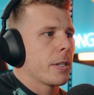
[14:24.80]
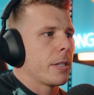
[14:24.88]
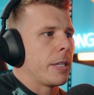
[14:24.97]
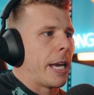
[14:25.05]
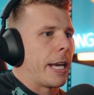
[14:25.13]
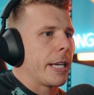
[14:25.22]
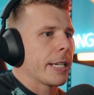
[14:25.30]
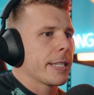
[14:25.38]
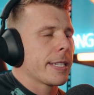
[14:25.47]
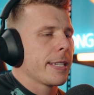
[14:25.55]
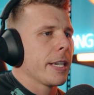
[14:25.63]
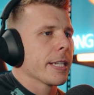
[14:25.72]
Yeah, you
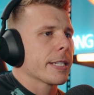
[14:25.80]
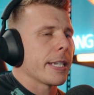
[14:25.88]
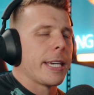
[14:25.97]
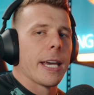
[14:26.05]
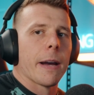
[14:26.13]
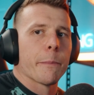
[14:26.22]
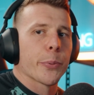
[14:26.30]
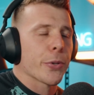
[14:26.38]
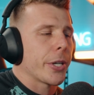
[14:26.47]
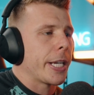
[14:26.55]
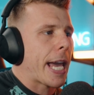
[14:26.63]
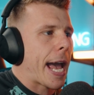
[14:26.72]
can see here I'm
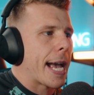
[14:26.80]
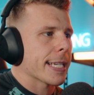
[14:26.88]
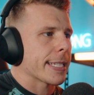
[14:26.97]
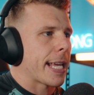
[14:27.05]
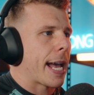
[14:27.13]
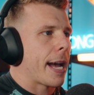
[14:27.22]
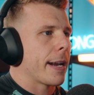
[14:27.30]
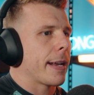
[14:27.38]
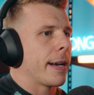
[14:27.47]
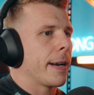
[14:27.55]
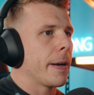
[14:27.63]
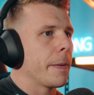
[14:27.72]
pretty gassed out.
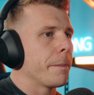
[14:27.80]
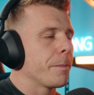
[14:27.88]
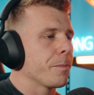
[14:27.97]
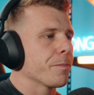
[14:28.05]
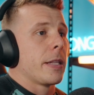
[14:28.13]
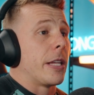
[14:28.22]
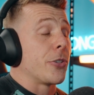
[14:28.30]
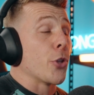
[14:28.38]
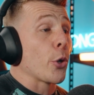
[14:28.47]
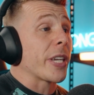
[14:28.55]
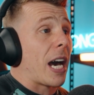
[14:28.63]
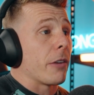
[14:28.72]
There's
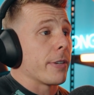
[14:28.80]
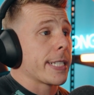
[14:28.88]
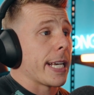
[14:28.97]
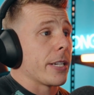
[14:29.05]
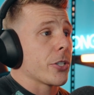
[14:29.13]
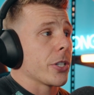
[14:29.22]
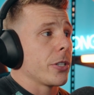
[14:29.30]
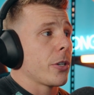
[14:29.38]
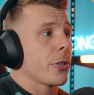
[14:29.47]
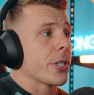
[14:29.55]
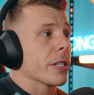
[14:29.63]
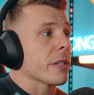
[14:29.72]
no guard retention, no
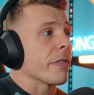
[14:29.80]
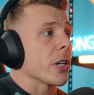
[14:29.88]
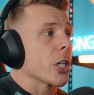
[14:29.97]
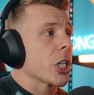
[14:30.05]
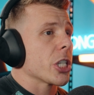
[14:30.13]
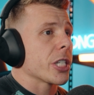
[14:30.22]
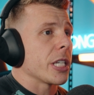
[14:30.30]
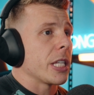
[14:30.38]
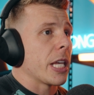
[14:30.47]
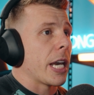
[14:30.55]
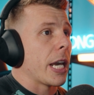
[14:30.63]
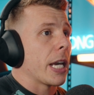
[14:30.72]
sense of urgency
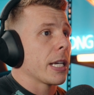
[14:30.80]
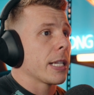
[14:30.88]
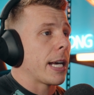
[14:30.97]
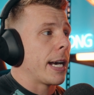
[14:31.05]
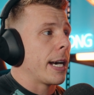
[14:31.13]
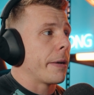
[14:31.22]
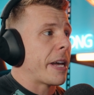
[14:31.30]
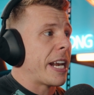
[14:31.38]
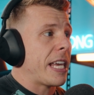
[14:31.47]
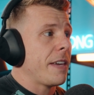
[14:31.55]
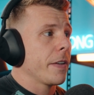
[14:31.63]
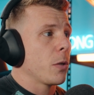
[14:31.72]
there. And
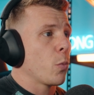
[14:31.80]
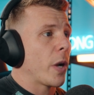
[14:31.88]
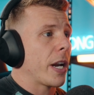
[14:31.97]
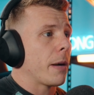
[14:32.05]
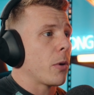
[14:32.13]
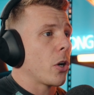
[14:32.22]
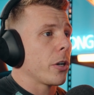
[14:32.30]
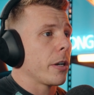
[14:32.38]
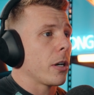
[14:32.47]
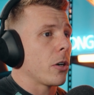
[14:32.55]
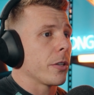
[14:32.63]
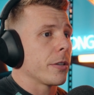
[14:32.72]
even when I'm
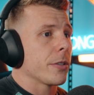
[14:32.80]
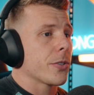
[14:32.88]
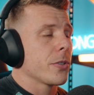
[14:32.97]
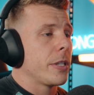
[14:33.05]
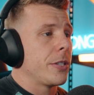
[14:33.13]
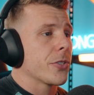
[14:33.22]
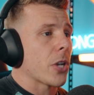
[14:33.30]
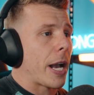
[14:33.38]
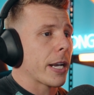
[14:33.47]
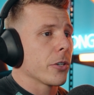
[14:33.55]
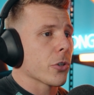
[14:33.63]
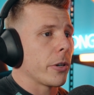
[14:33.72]
on inside
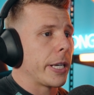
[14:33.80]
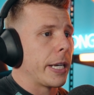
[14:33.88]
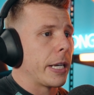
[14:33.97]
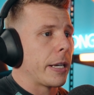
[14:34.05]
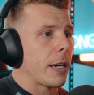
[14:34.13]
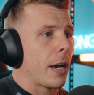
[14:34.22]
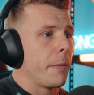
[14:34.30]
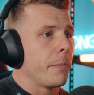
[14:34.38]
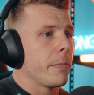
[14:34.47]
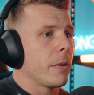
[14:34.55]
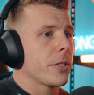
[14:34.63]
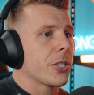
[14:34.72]
control here, I'm
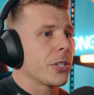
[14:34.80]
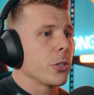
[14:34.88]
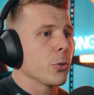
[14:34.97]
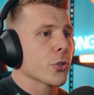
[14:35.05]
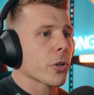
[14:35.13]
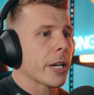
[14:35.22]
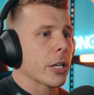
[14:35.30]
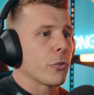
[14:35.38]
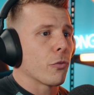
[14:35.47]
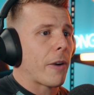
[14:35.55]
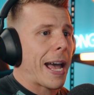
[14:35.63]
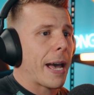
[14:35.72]
still trying to
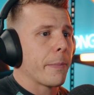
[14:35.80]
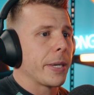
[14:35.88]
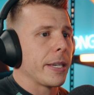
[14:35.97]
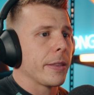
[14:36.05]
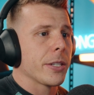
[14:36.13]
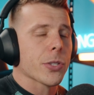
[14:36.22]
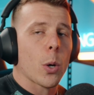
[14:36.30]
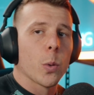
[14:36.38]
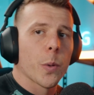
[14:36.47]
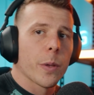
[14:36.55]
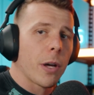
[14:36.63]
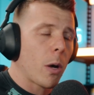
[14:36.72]
grab the
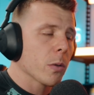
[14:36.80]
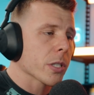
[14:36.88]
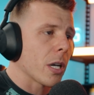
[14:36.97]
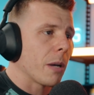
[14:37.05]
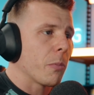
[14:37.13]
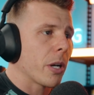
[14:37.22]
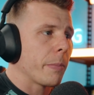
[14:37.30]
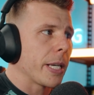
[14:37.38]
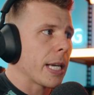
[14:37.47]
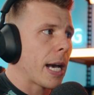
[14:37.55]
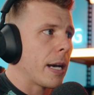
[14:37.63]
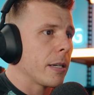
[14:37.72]
whole time when I'm in
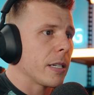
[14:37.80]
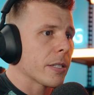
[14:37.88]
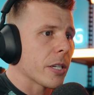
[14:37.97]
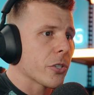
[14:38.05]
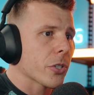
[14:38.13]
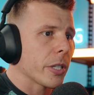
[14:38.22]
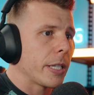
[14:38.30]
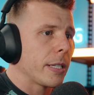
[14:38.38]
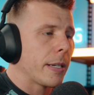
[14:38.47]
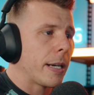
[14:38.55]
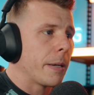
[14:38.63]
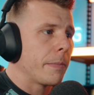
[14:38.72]
guard, essentially,
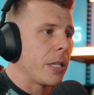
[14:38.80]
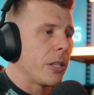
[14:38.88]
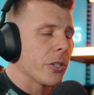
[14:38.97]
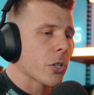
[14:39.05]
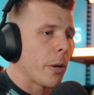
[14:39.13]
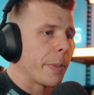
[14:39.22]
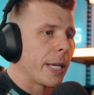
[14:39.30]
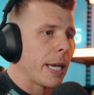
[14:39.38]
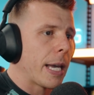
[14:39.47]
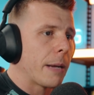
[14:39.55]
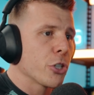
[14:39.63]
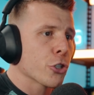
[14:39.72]
in this comping
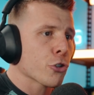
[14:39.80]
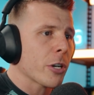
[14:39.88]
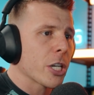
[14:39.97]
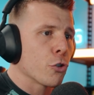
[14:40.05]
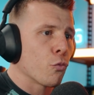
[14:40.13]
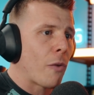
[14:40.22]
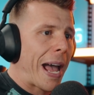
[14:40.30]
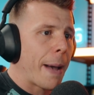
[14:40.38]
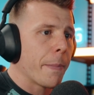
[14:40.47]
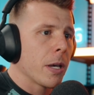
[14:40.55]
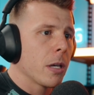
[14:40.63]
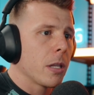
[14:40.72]
gear. I'm just trying to
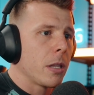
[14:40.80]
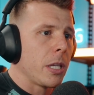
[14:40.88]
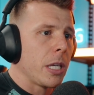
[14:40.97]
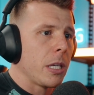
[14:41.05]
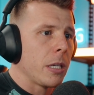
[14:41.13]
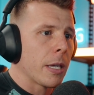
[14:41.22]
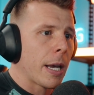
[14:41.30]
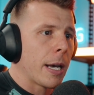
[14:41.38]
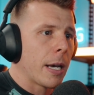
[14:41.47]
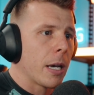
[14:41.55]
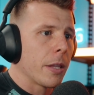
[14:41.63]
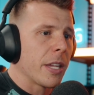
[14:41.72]
grab the
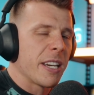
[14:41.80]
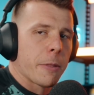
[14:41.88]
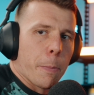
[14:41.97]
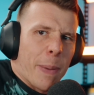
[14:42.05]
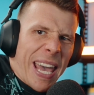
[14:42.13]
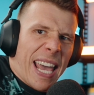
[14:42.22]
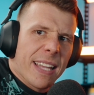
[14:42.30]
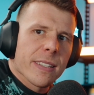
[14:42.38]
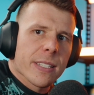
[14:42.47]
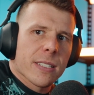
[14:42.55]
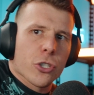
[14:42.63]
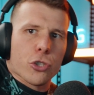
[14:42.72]

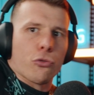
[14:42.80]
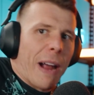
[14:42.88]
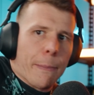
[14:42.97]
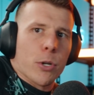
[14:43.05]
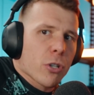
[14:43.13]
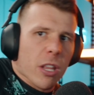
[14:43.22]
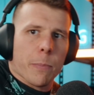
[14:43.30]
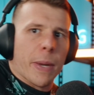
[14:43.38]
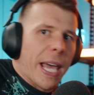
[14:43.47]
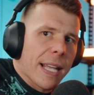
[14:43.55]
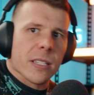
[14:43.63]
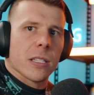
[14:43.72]
pants, just grab onto the
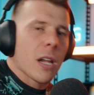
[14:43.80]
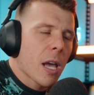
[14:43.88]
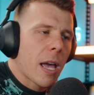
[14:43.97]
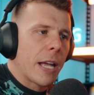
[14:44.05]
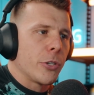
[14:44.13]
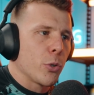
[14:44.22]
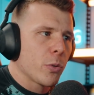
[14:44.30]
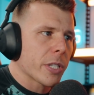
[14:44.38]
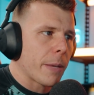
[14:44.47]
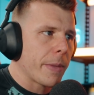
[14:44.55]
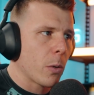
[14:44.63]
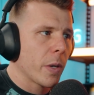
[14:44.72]
pants and do
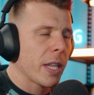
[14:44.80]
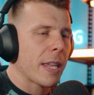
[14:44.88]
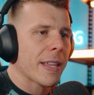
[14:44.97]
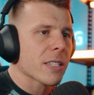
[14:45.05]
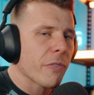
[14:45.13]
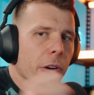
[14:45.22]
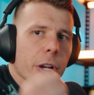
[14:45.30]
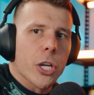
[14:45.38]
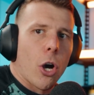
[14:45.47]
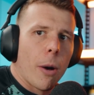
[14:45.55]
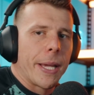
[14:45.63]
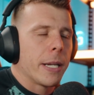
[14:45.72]
something with it. And that's very
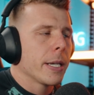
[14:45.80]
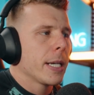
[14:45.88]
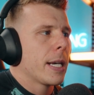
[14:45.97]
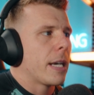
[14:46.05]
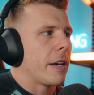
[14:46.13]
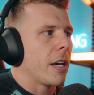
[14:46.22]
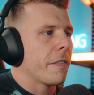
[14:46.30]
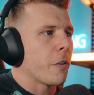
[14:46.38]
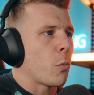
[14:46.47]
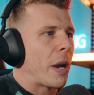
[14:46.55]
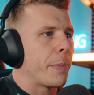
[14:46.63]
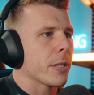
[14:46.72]
common for
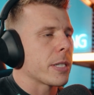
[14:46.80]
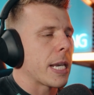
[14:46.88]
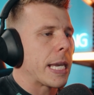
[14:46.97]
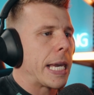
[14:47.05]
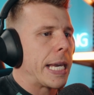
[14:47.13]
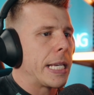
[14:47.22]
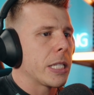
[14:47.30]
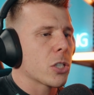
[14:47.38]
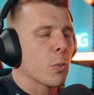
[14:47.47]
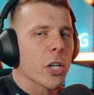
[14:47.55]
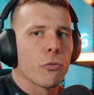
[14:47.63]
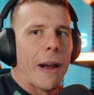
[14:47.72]
white belts in gi, is to
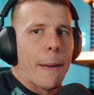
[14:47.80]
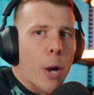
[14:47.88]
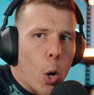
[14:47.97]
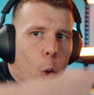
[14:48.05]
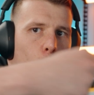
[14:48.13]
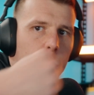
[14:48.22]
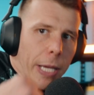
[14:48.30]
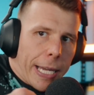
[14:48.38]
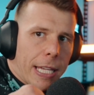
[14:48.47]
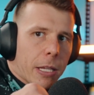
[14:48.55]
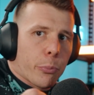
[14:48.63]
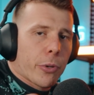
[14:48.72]
want to grab hold, like
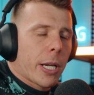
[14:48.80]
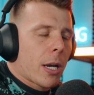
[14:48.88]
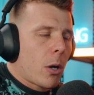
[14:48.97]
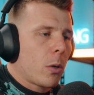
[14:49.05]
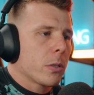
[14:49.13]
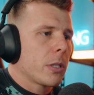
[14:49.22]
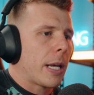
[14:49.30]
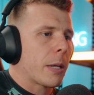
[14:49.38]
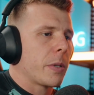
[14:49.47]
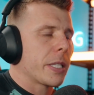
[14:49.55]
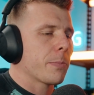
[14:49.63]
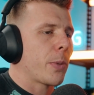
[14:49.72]
either bring hold like
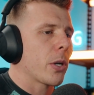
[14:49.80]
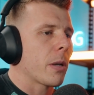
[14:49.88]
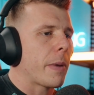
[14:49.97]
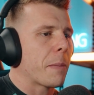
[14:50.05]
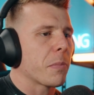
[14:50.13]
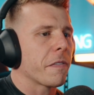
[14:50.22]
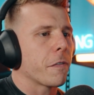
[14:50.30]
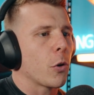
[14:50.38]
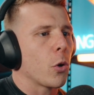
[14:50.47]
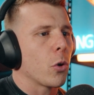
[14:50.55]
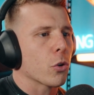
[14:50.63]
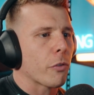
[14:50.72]
we spoke about
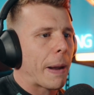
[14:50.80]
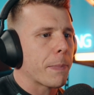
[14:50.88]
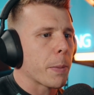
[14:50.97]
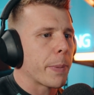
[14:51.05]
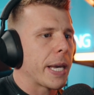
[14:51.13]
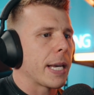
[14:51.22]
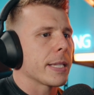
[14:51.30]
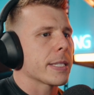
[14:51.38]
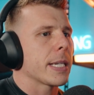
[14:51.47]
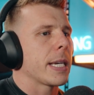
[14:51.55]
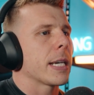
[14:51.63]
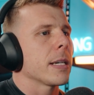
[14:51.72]
before, or grab the pants
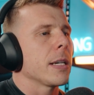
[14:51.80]
here.